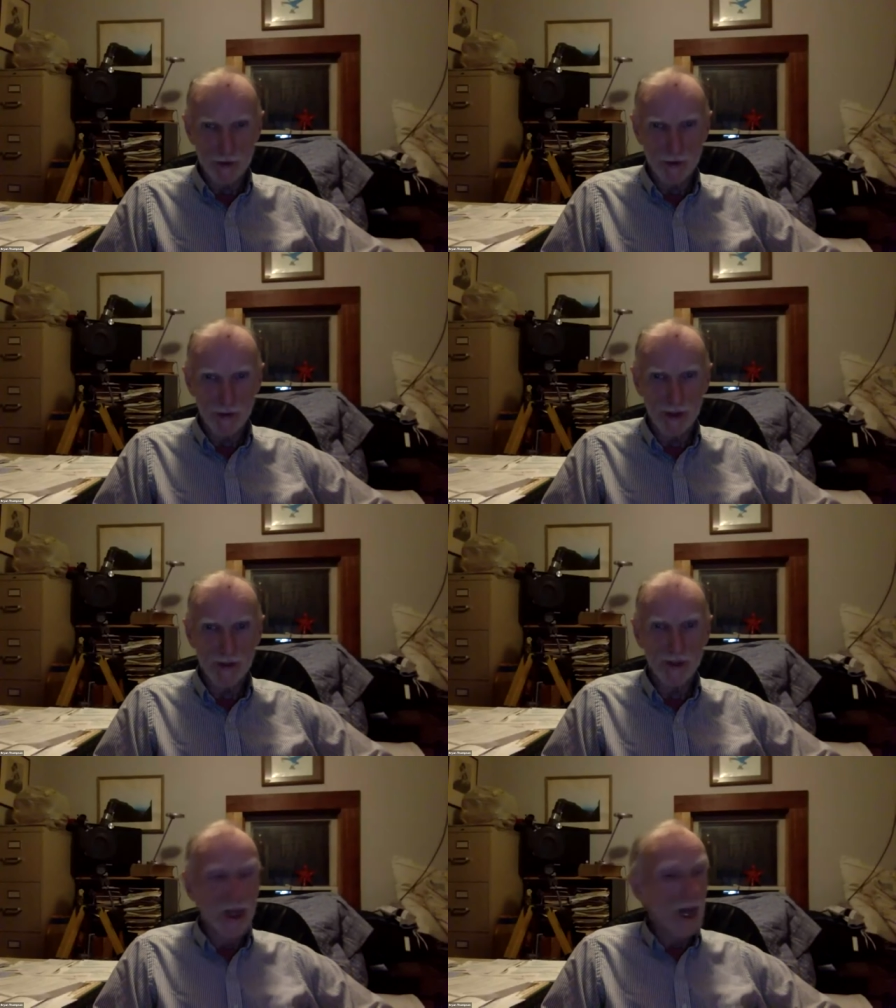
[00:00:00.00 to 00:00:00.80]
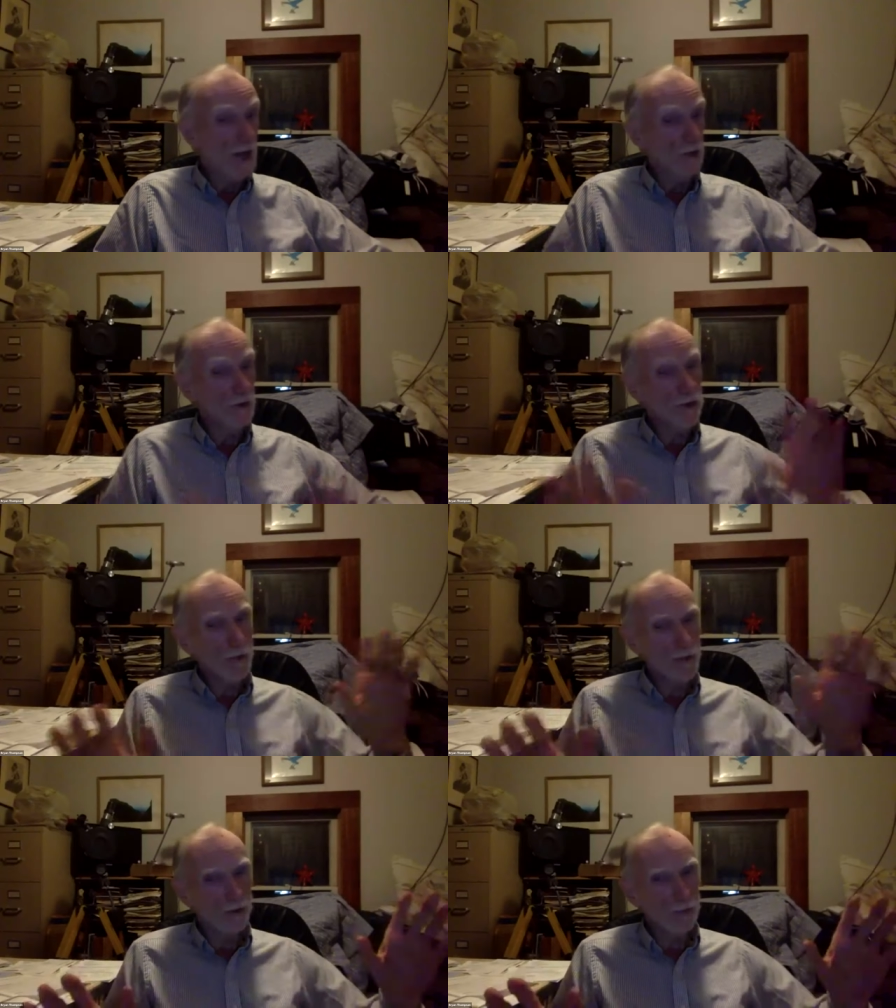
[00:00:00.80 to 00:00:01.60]
So they, I don't
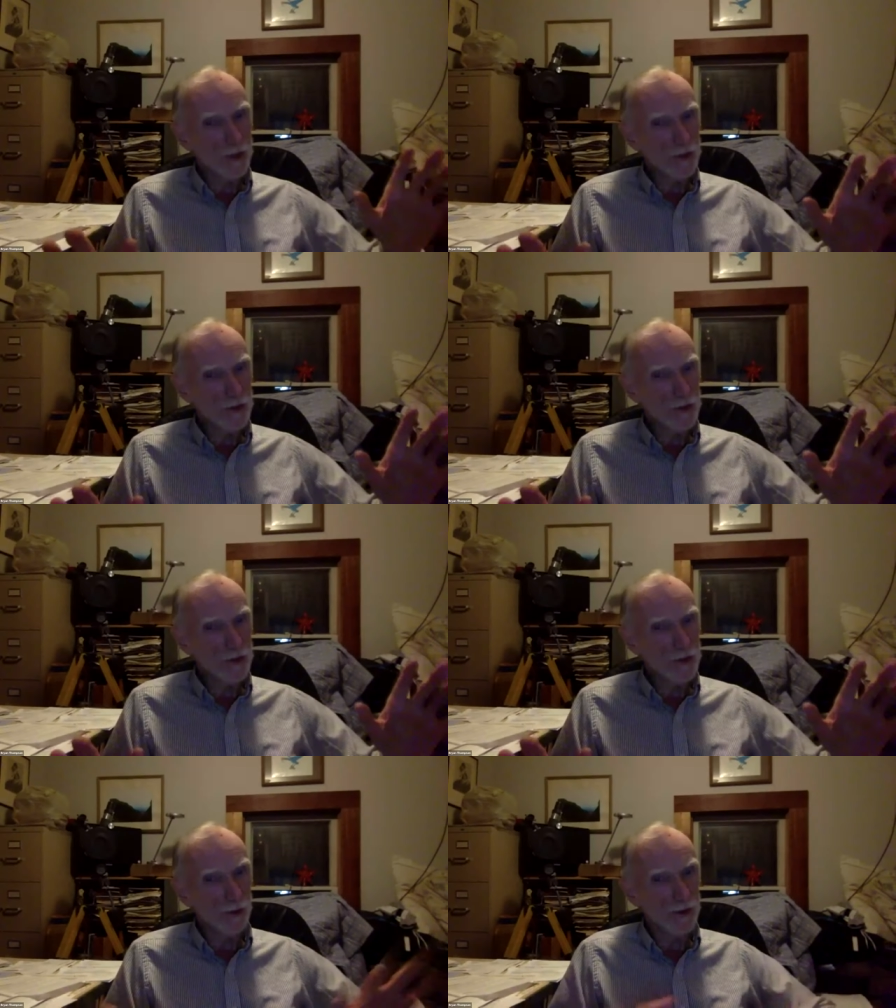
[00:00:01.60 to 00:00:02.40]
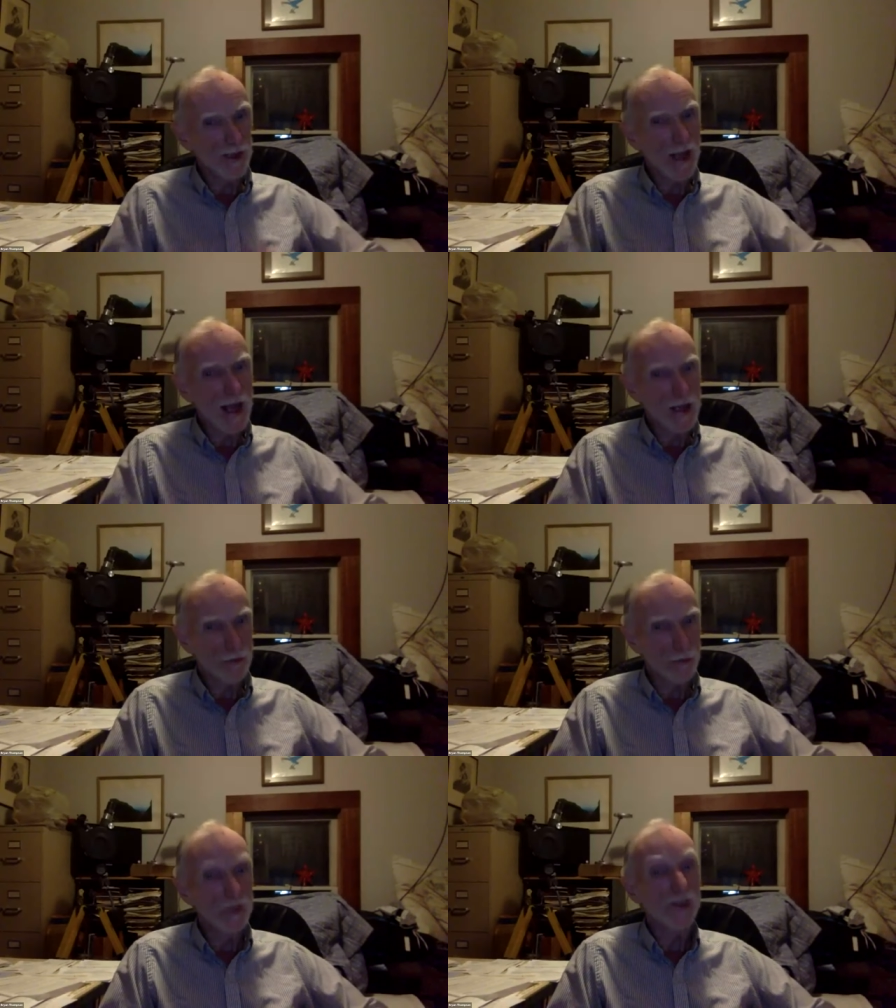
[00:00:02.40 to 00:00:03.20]
expect them to use the book in the
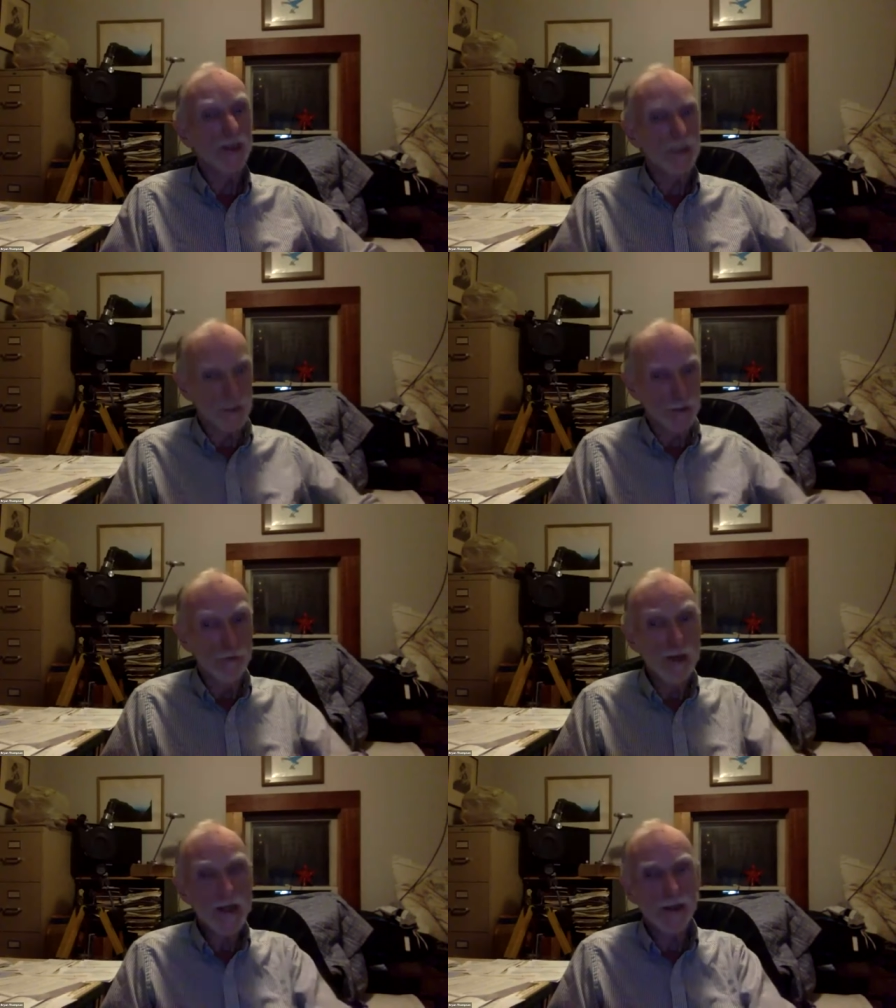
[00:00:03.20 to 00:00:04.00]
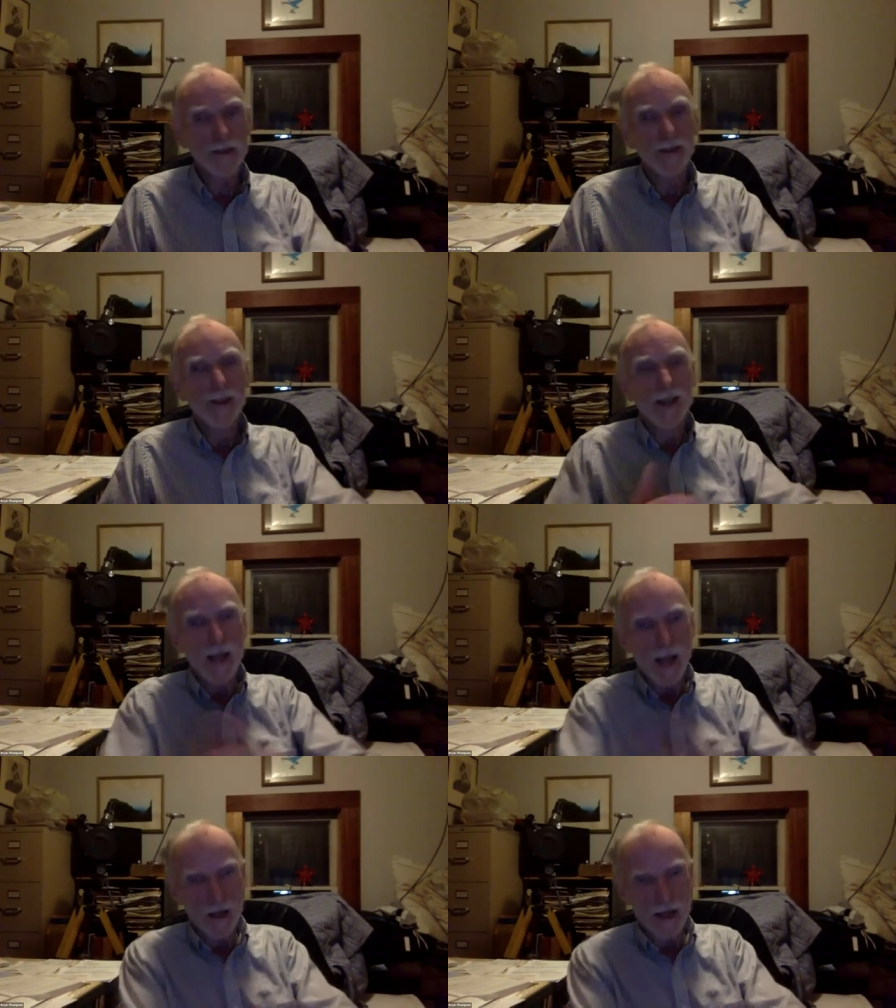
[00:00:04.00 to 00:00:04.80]
classroom, but they can read it
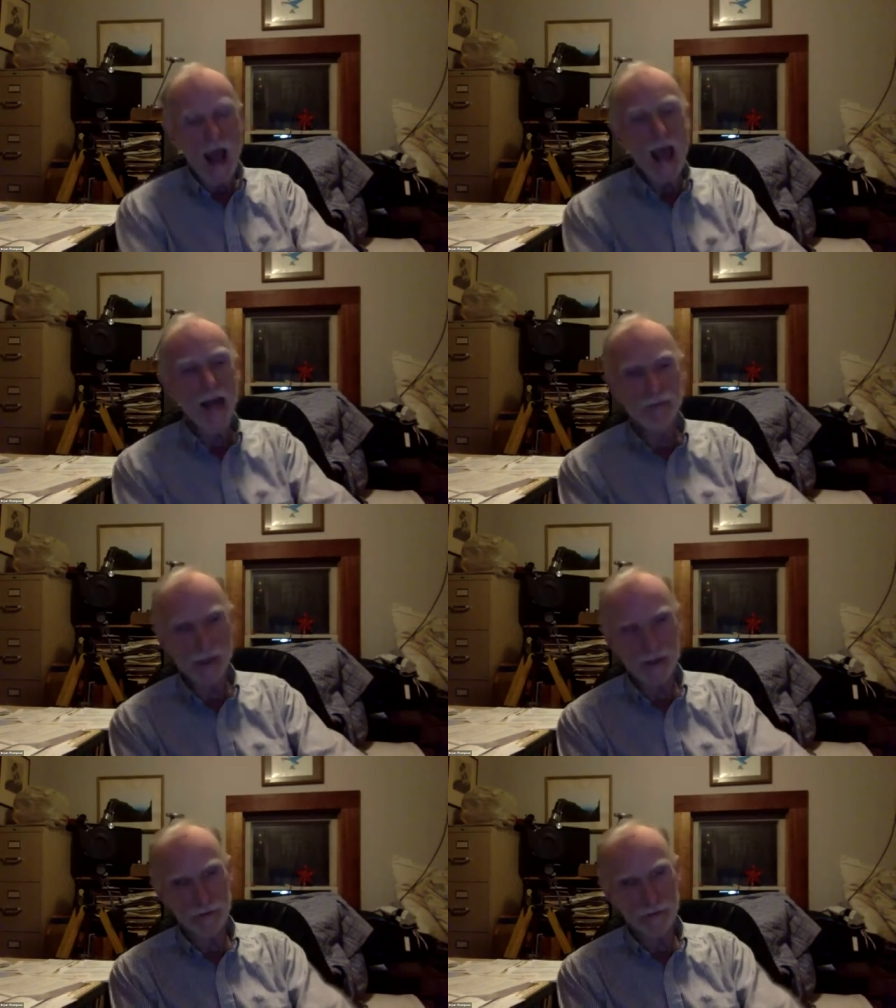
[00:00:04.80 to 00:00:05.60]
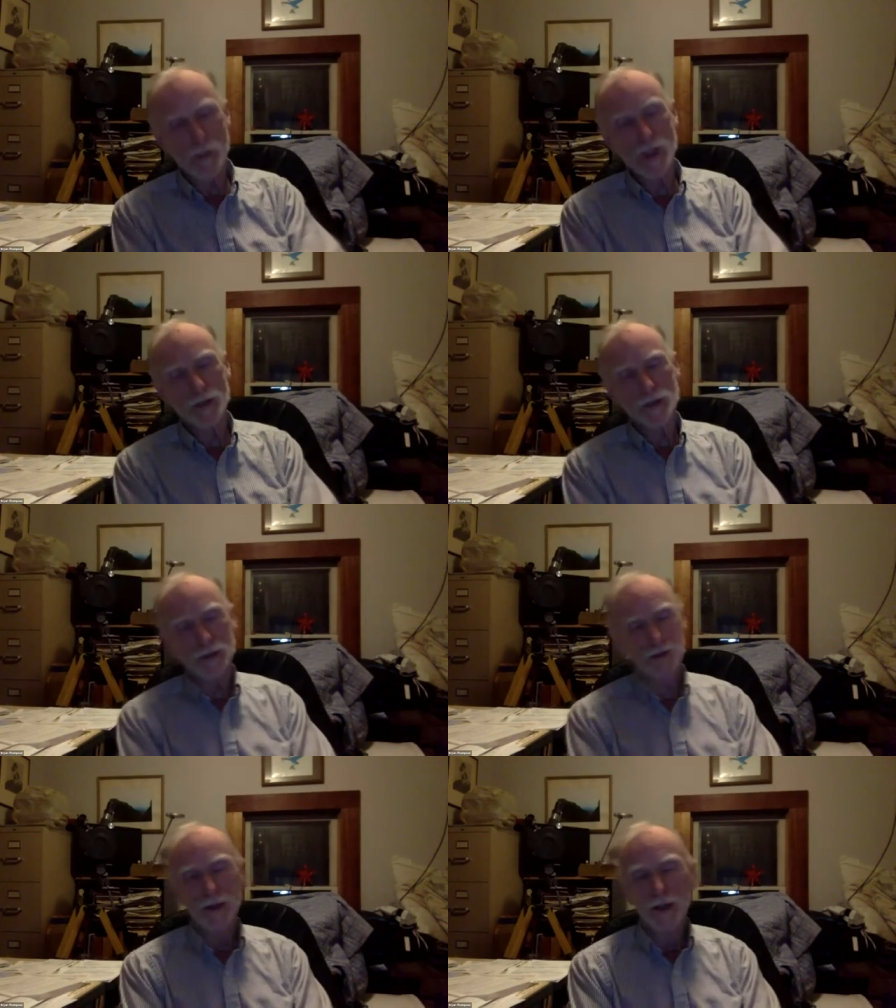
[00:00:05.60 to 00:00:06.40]
and have the
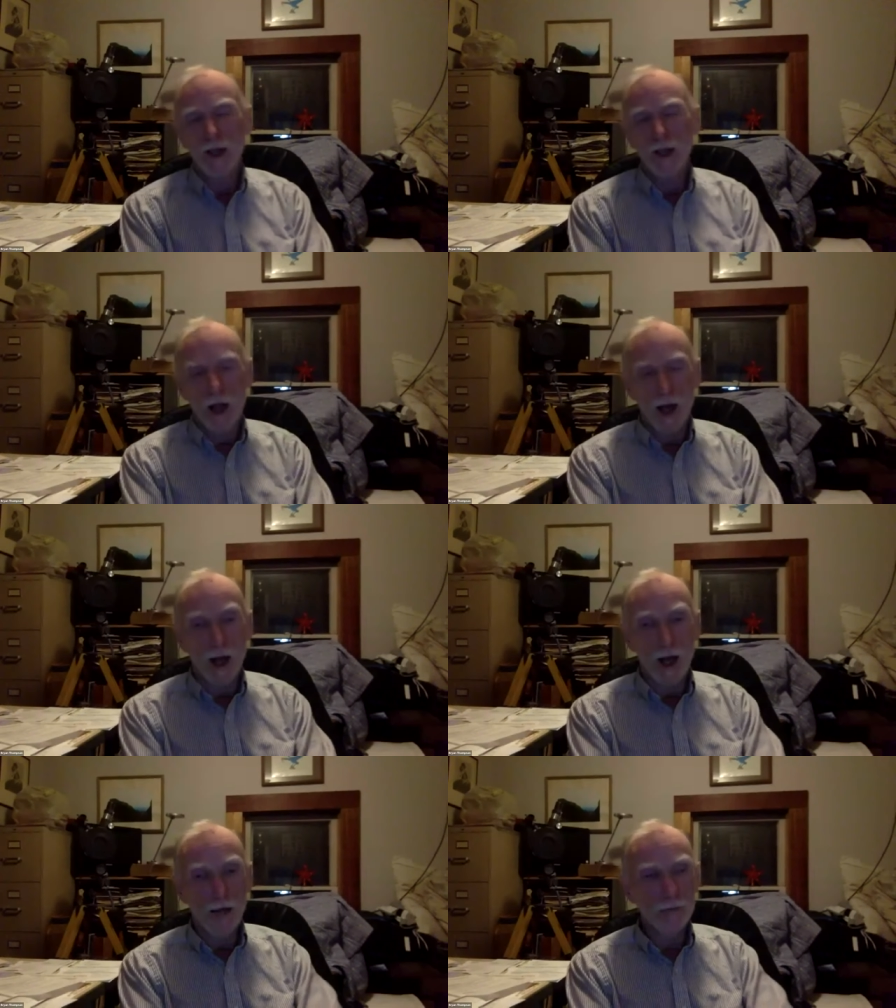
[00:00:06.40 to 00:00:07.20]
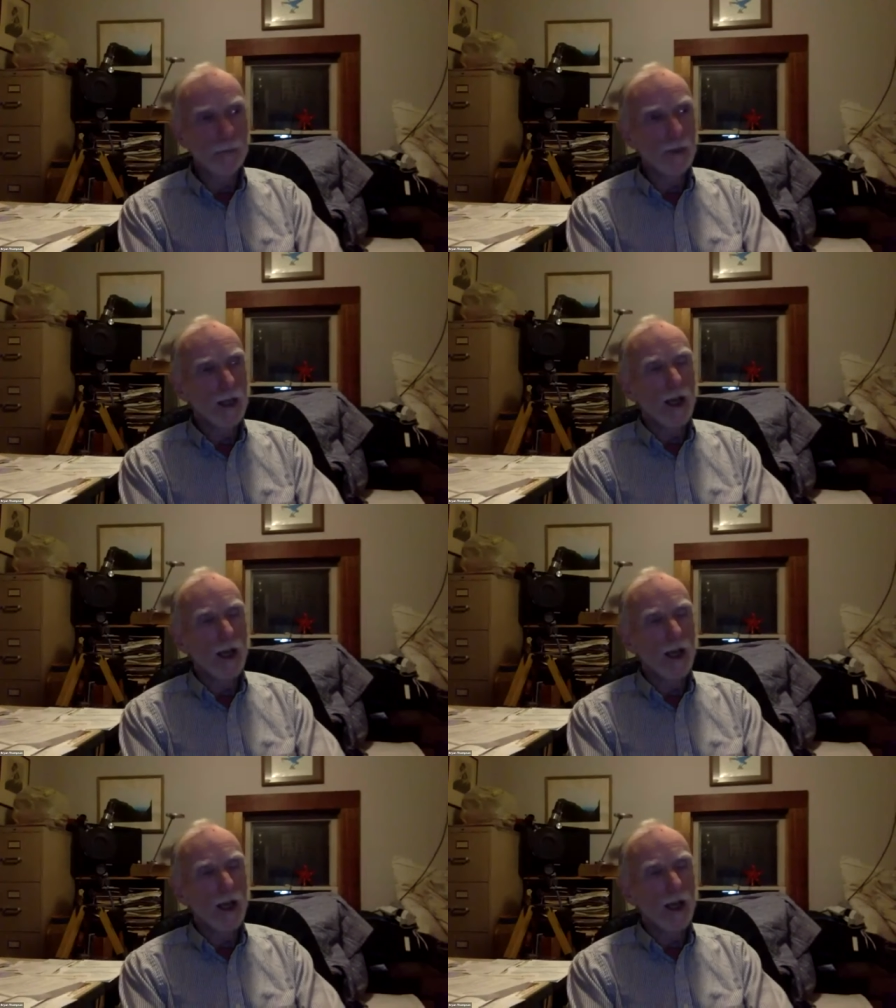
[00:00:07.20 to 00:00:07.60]
information. Um,